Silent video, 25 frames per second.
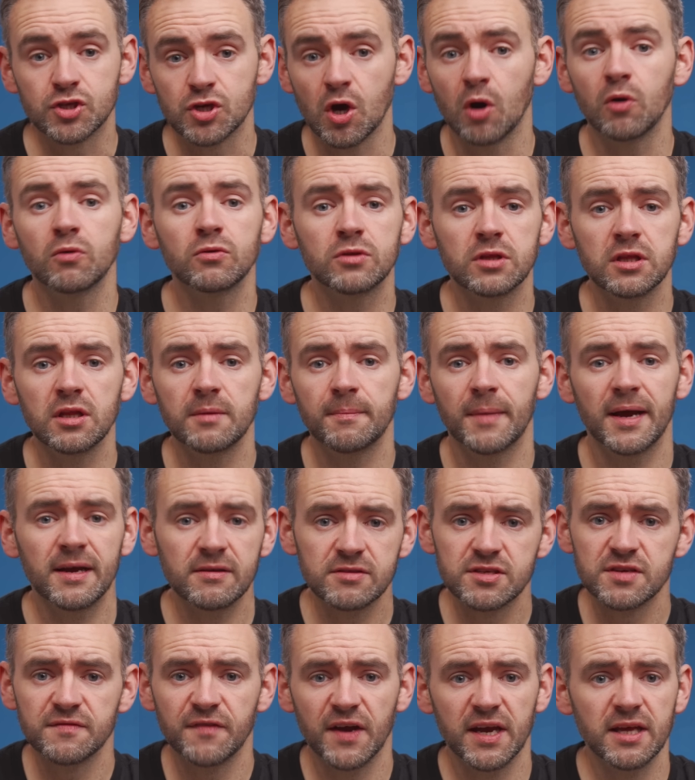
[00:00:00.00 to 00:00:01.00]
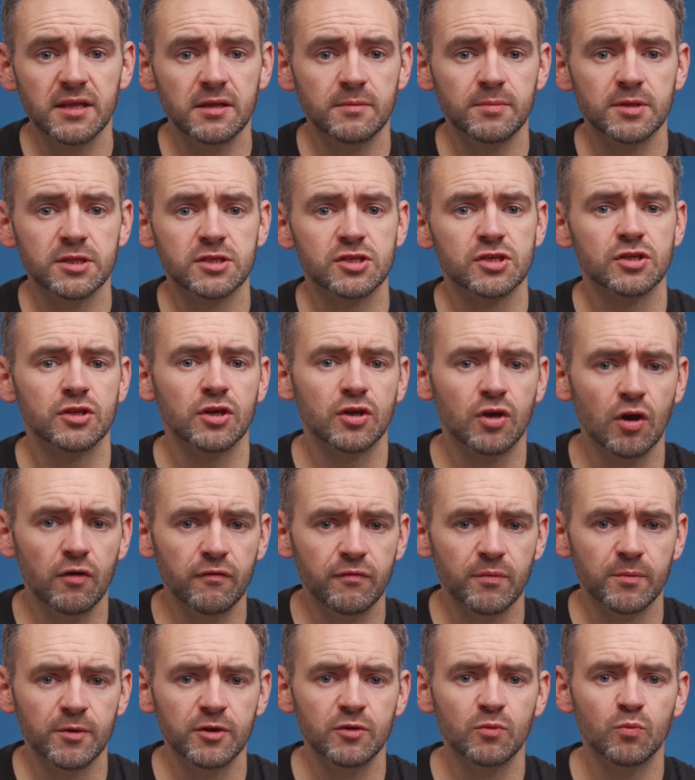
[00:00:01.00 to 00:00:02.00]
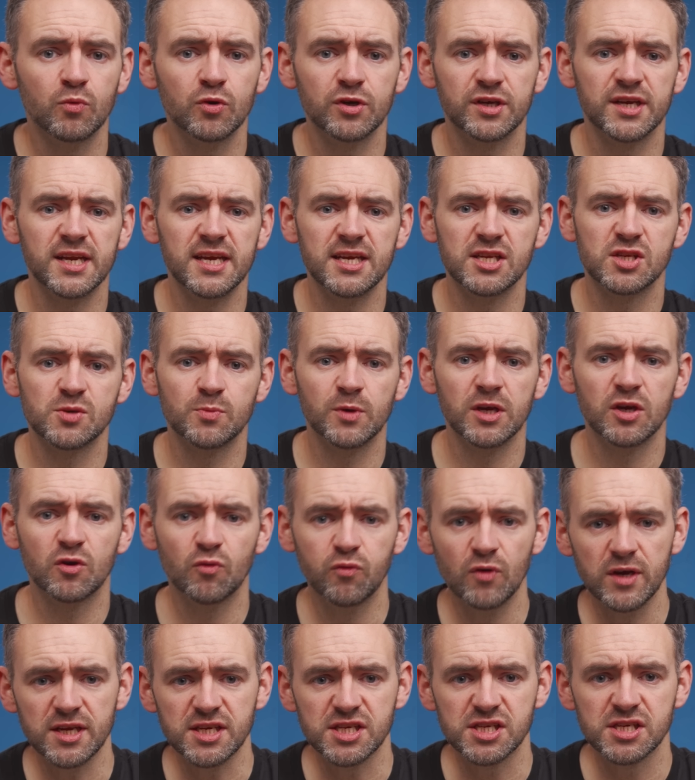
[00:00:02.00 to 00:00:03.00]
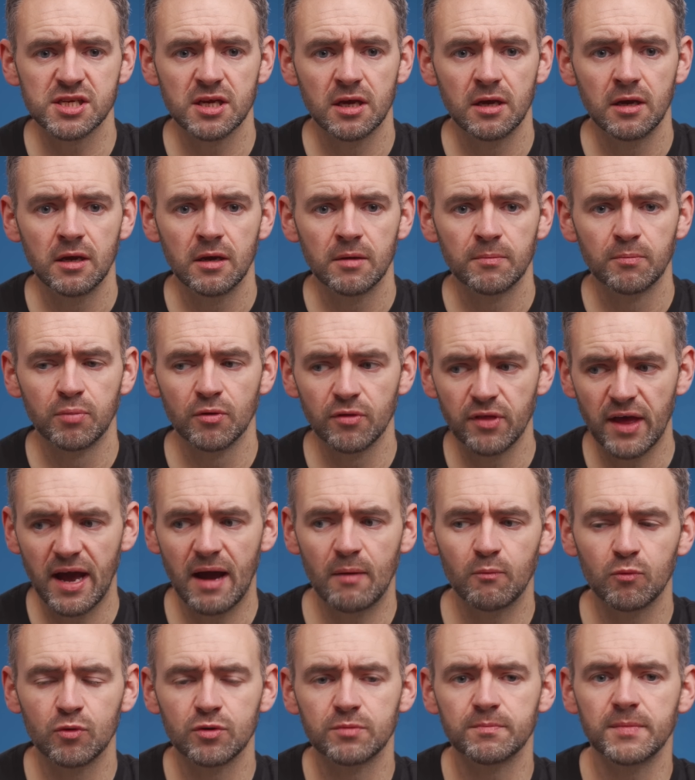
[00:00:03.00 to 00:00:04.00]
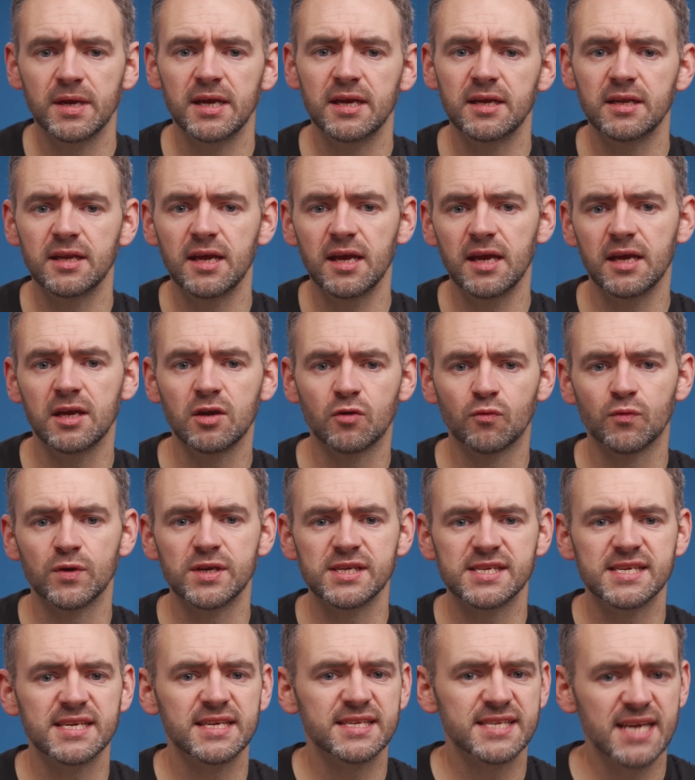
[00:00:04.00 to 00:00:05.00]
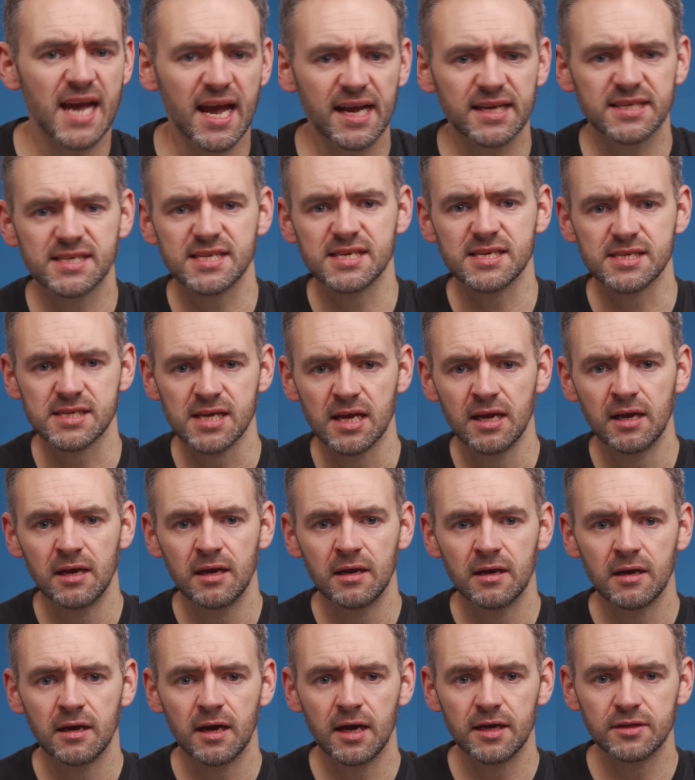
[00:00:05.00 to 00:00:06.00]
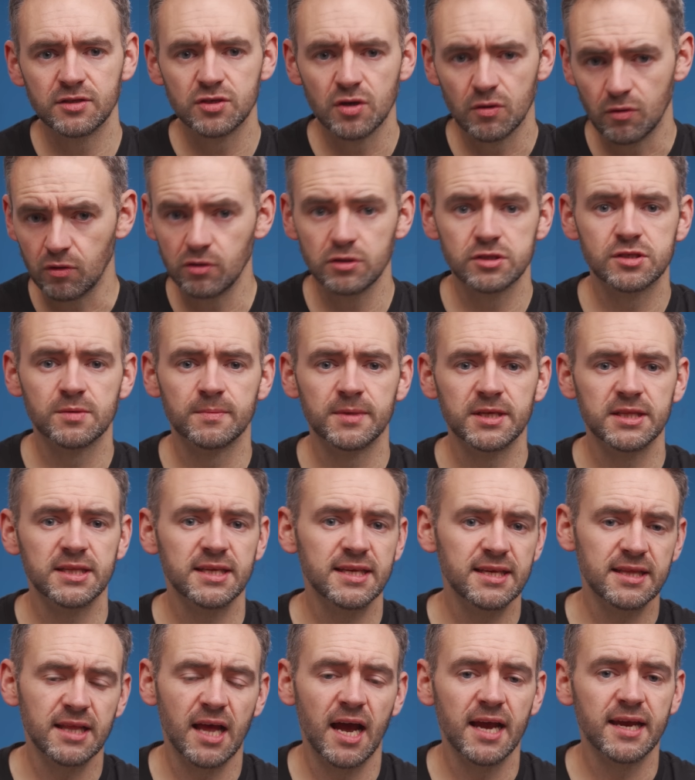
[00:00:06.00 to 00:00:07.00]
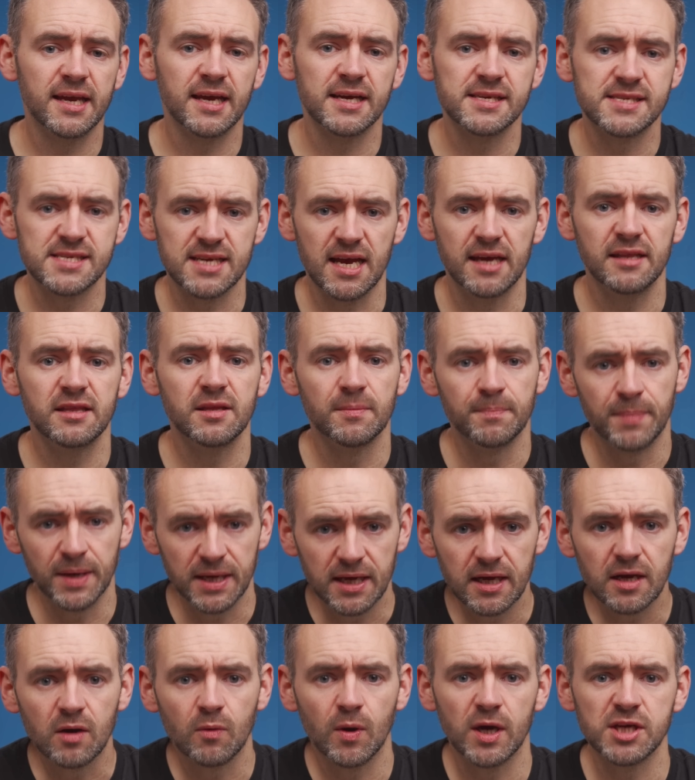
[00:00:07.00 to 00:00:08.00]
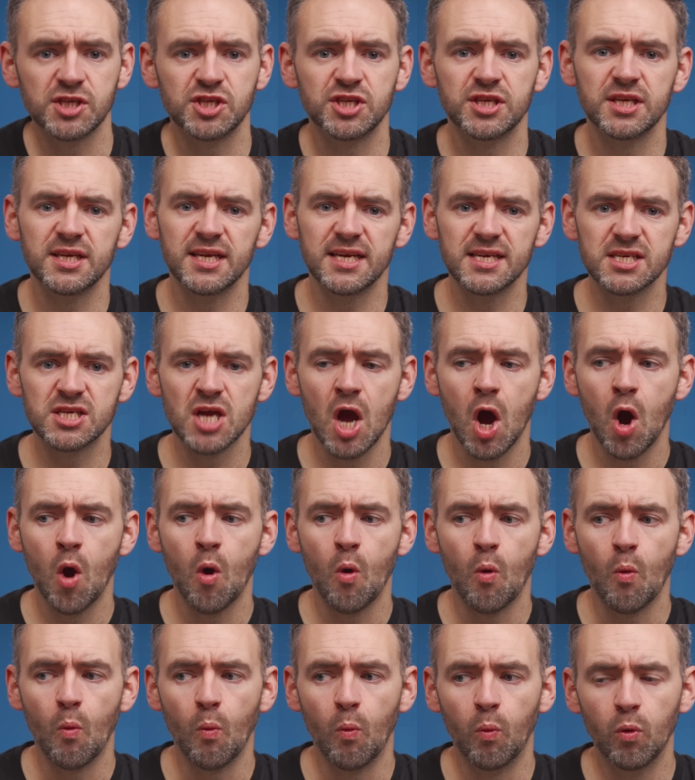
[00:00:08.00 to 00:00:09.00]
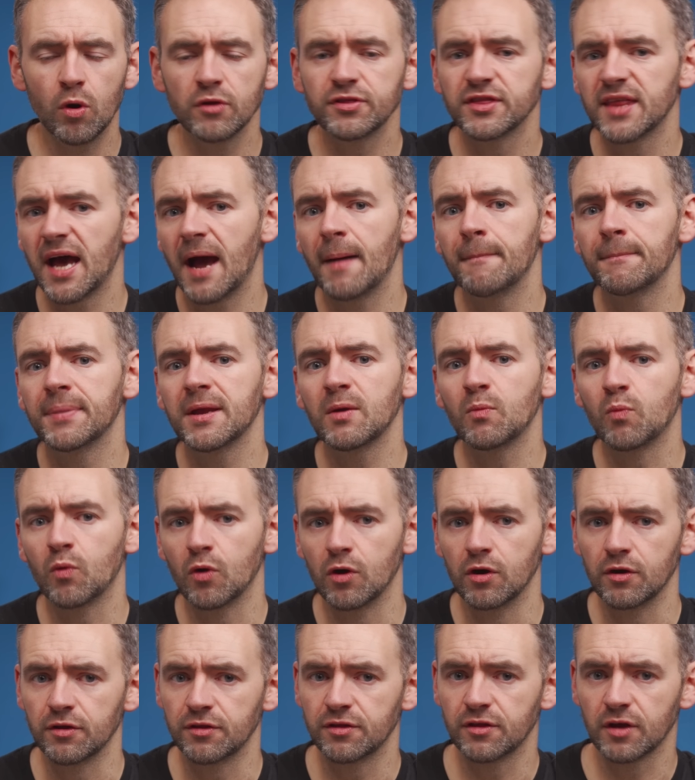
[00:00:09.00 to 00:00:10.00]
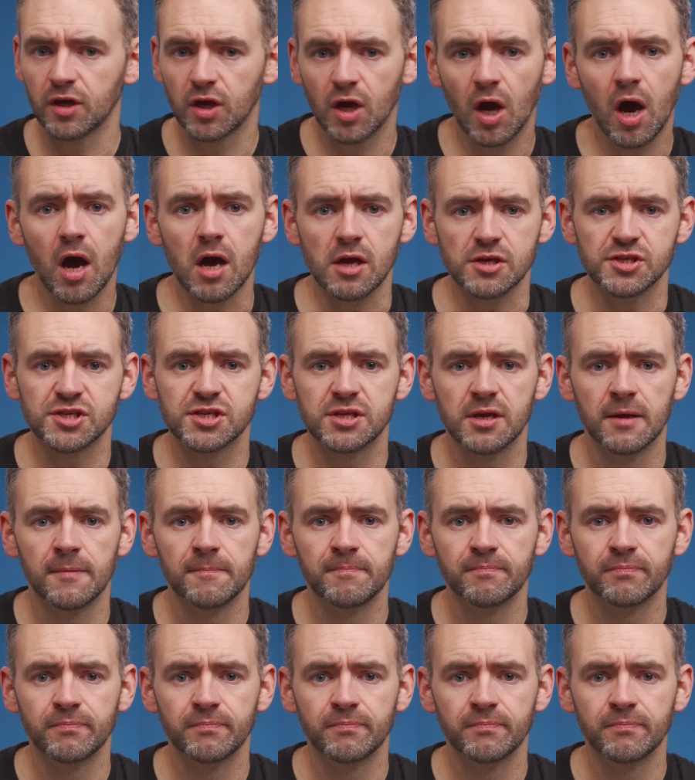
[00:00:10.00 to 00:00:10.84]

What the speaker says: total amount available to the government would need to increase, but that would mean increasing taxes. And ultimately, like I said, the bigger question is, would that be worth the cost?